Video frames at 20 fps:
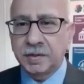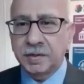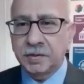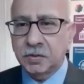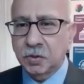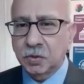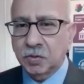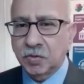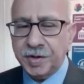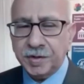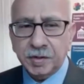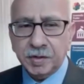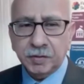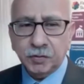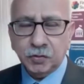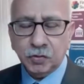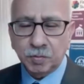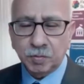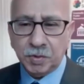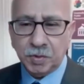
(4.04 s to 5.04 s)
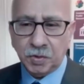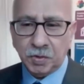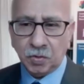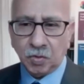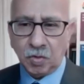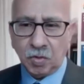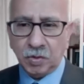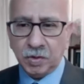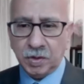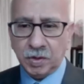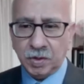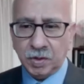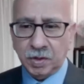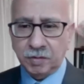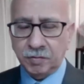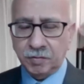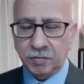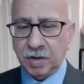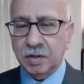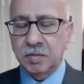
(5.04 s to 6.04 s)
So greetings from New York and
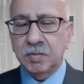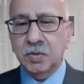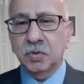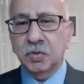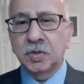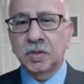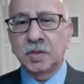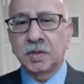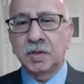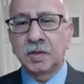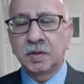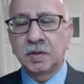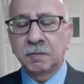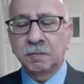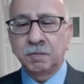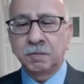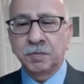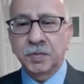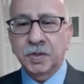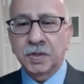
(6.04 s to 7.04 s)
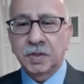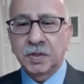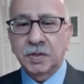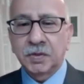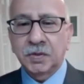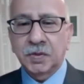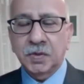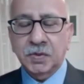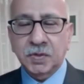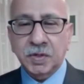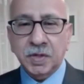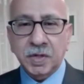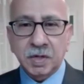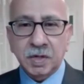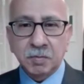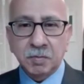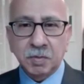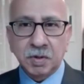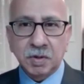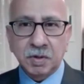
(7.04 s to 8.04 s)
welcome to the
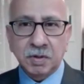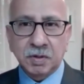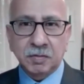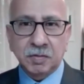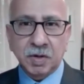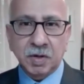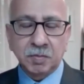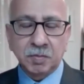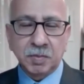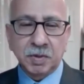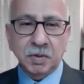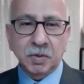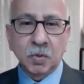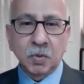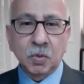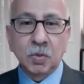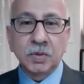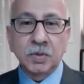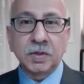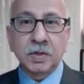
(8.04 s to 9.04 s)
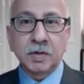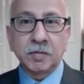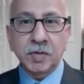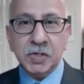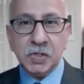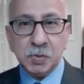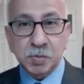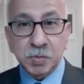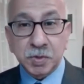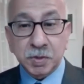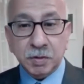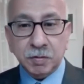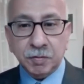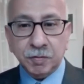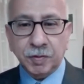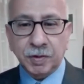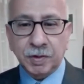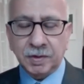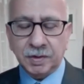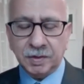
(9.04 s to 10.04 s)
Sustainable Development Goals Investment
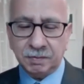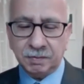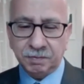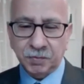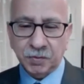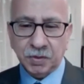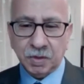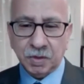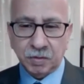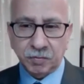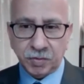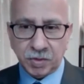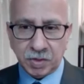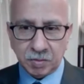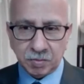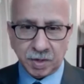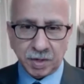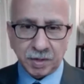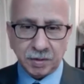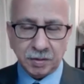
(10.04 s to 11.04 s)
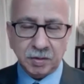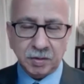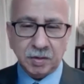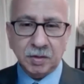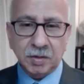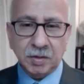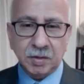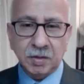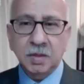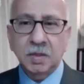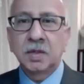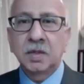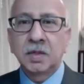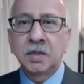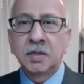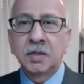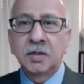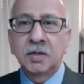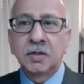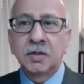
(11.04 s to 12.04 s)
Fair convened by the
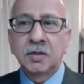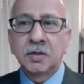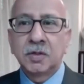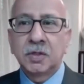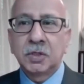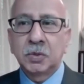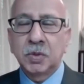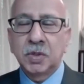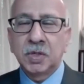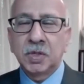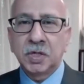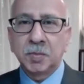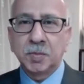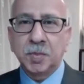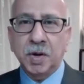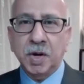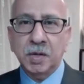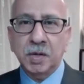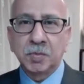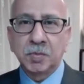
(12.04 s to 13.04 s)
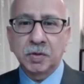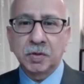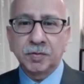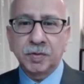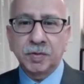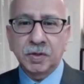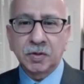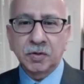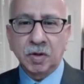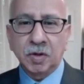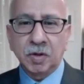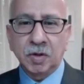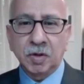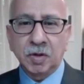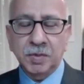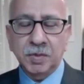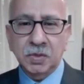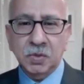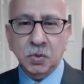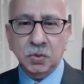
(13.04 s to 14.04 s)
UN Department of Economic
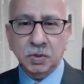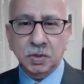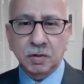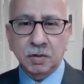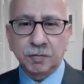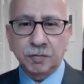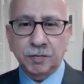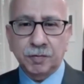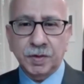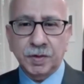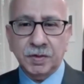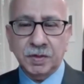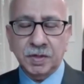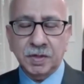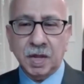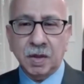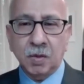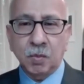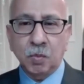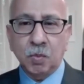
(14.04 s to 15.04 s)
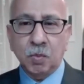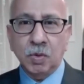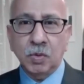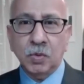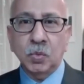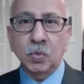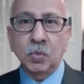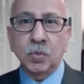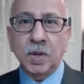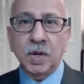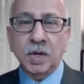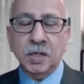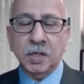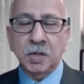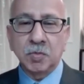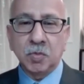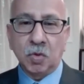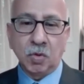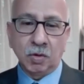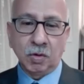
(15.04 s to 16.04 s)
and Social Affairs, and I want to welcome
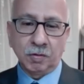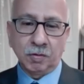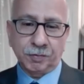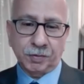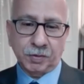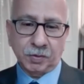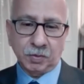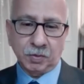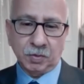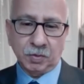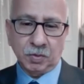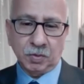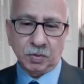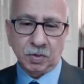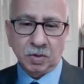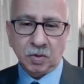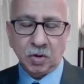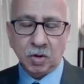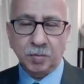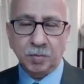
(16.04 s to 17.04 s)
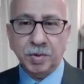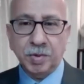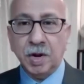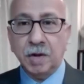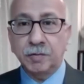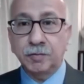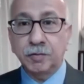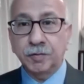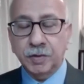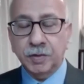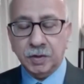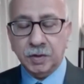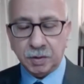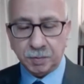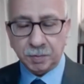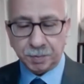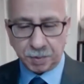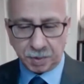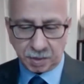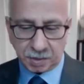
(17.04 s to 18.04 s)
all of you on behalf of the
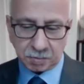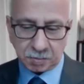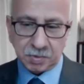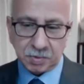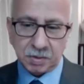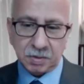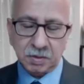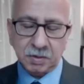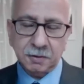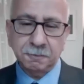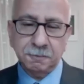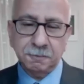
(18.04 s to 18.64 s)
department.